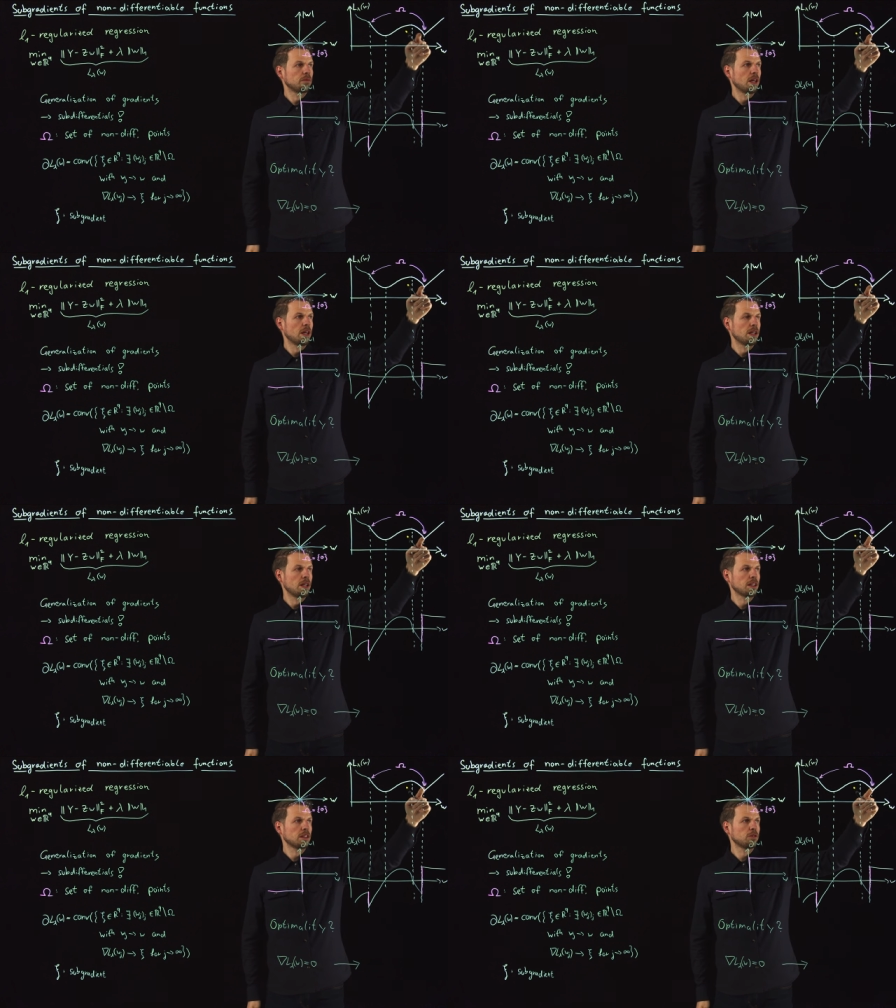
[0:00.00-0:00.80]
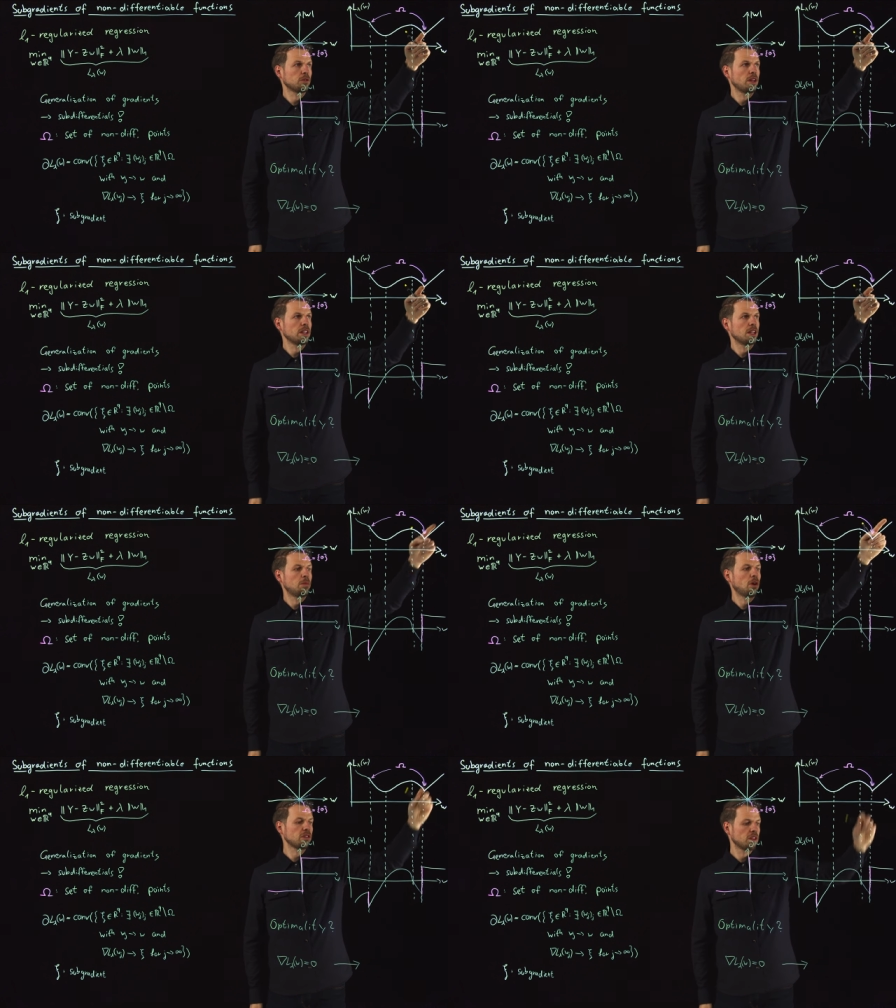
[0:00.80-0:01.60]
a negative gradient, a
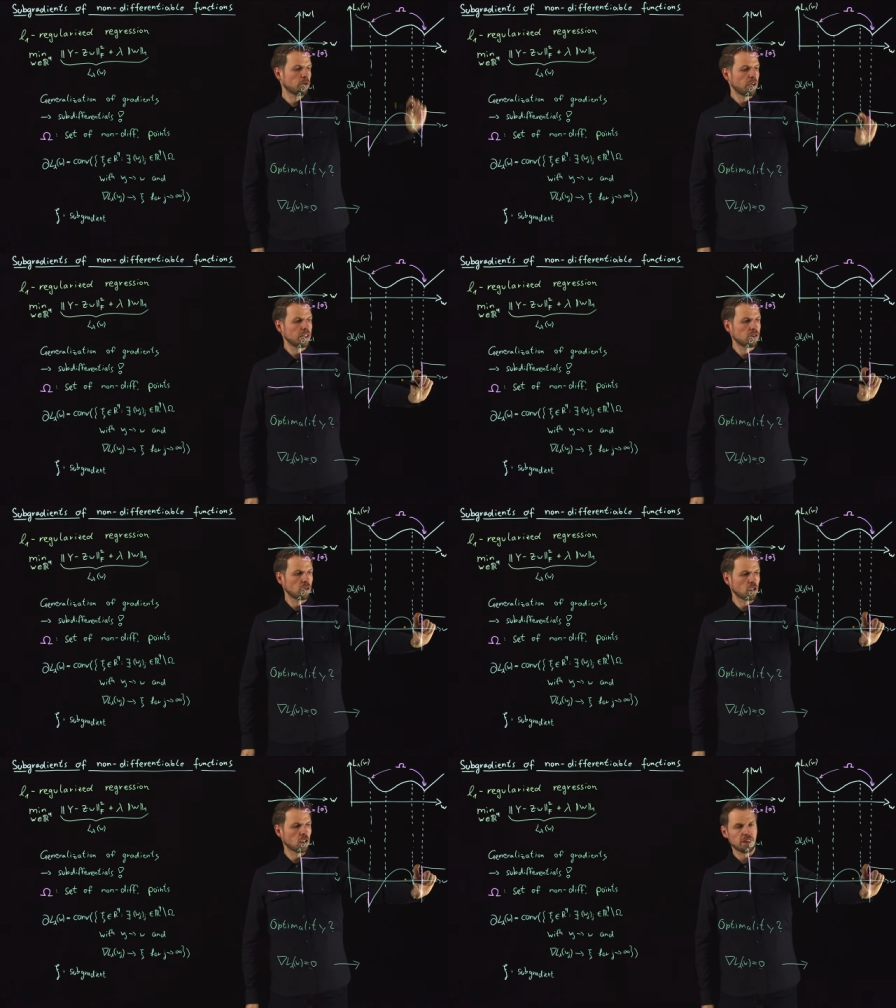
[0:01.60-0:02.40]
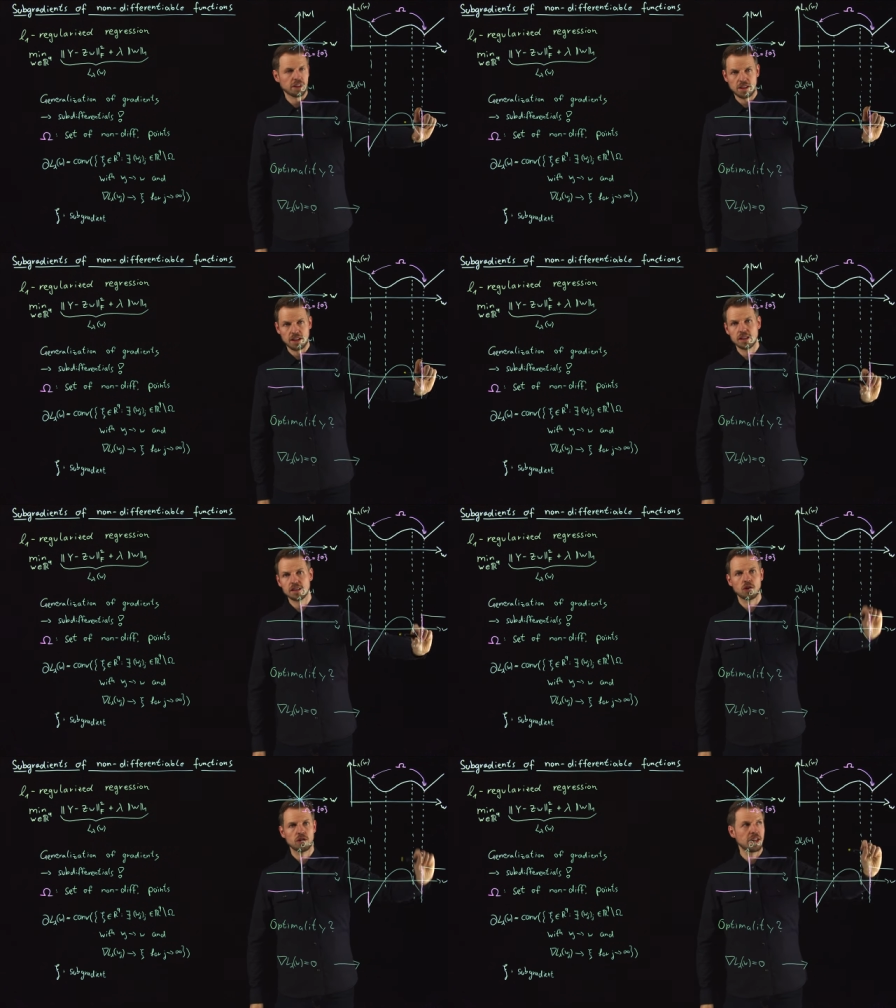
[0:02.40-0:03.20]
positive gradient, so the convex hull
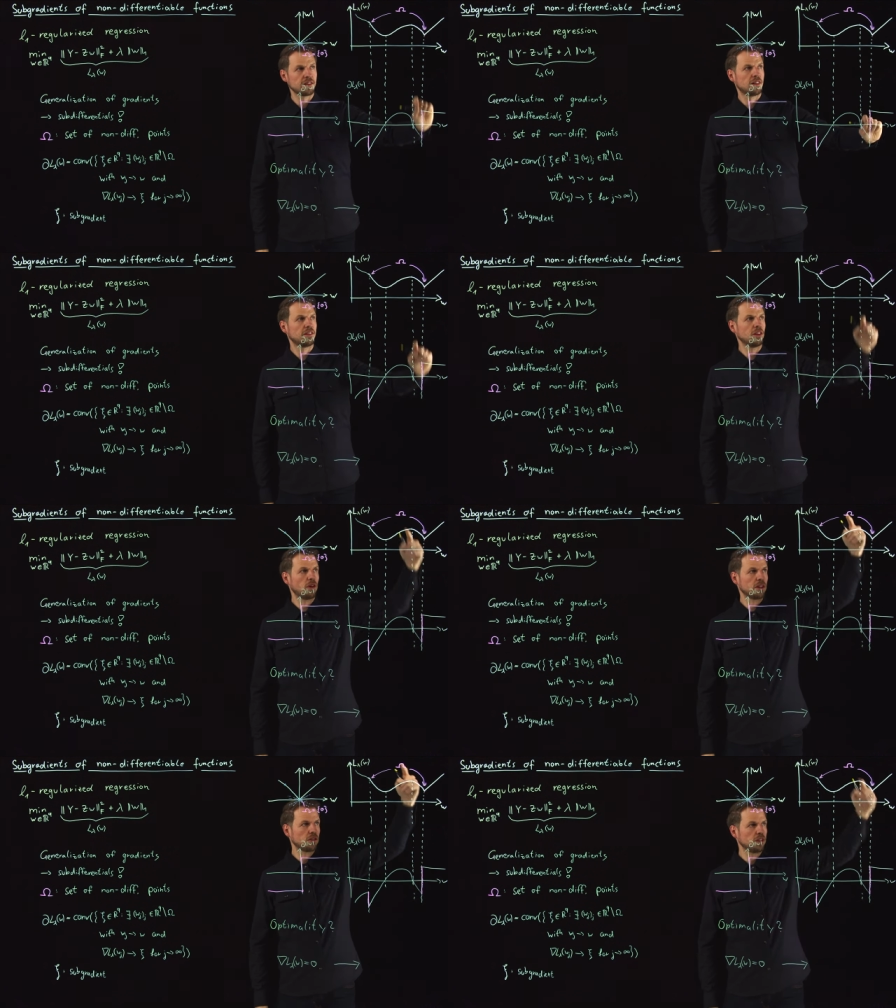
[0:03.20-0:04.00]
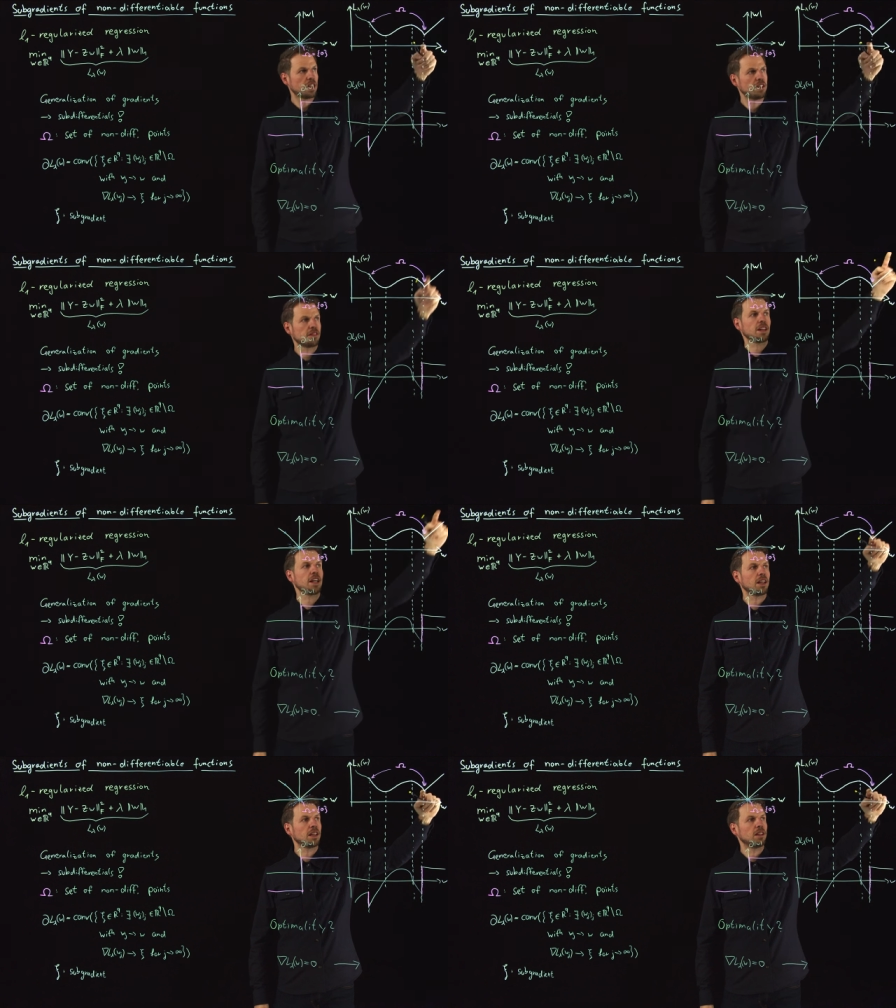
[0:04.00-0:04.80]
contains the 0, and you see that this
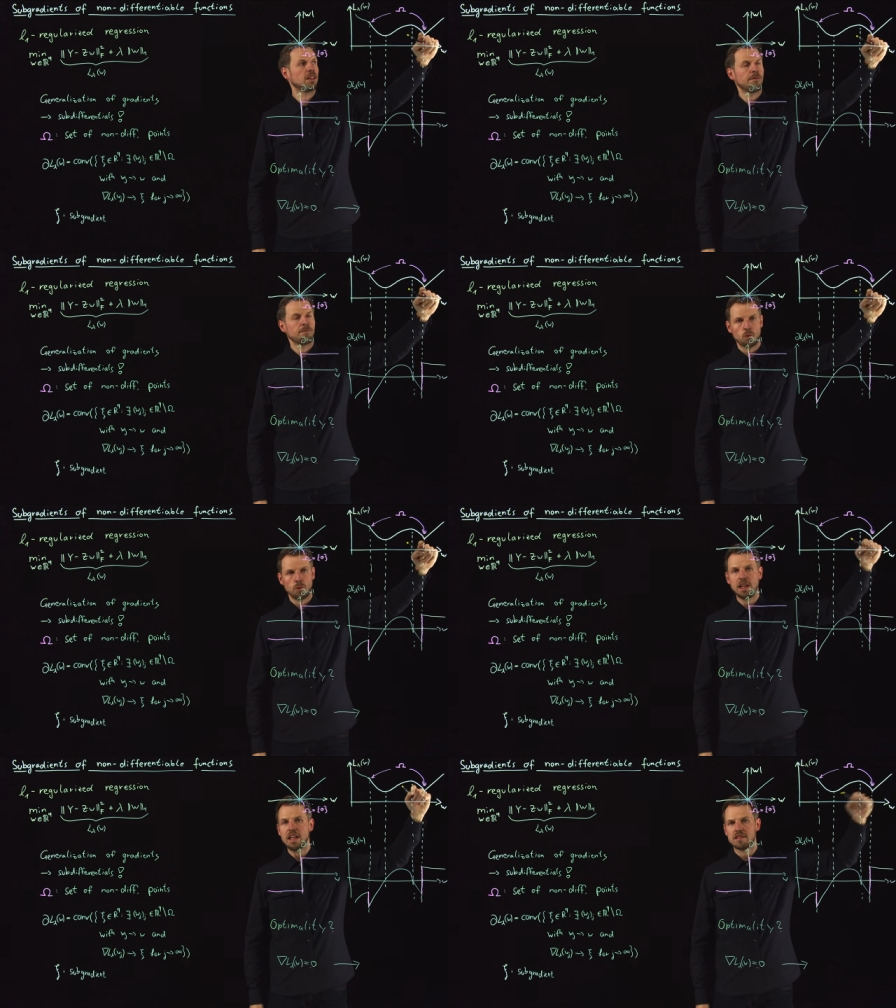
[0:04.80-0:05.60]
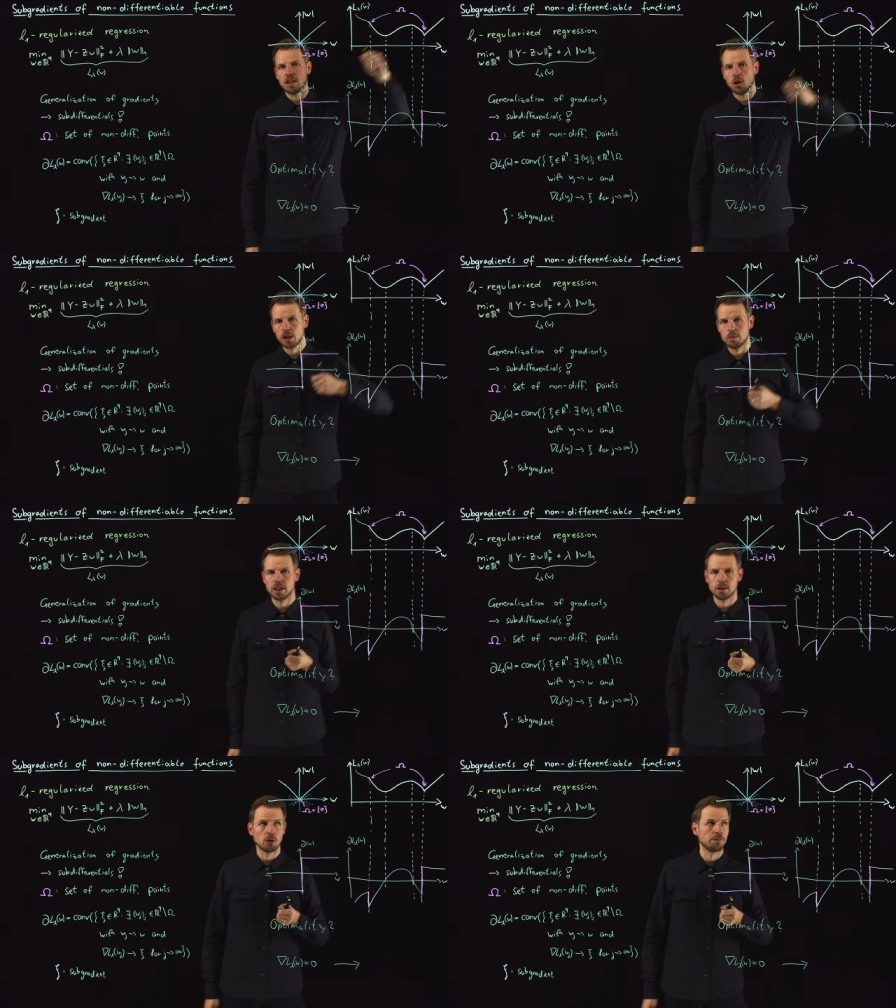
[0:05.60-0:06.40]
kink really is a local
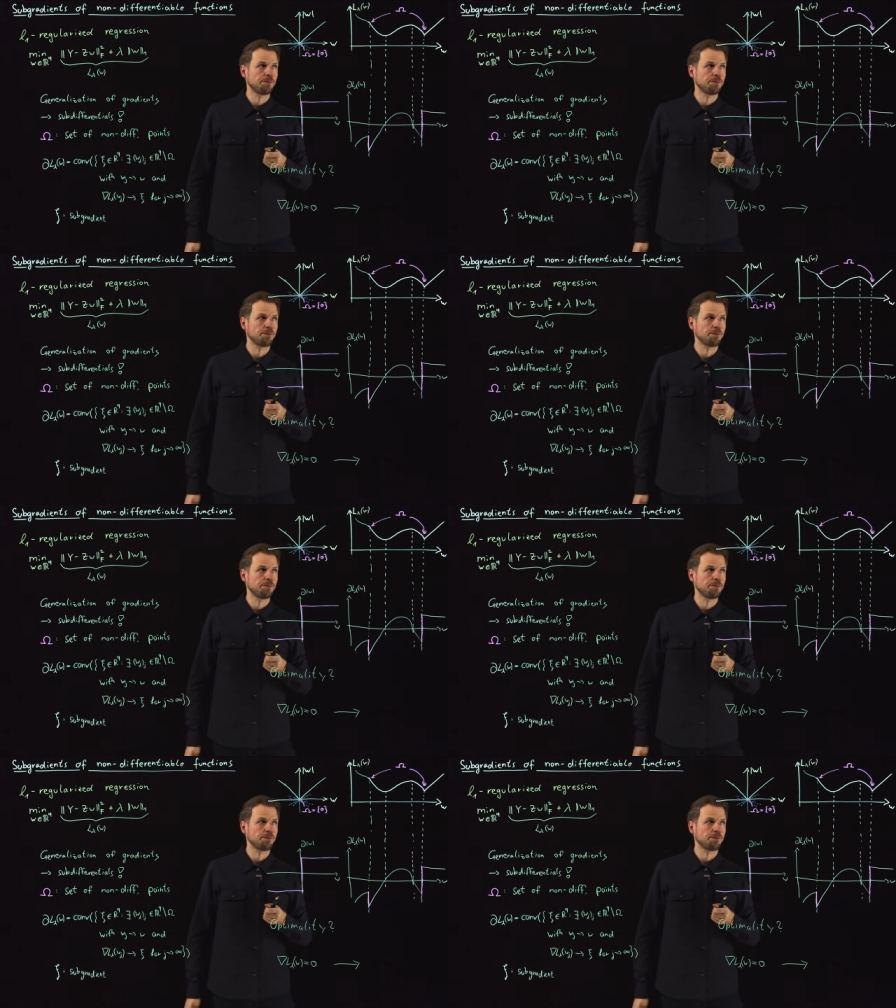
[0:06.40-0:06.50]
minimum.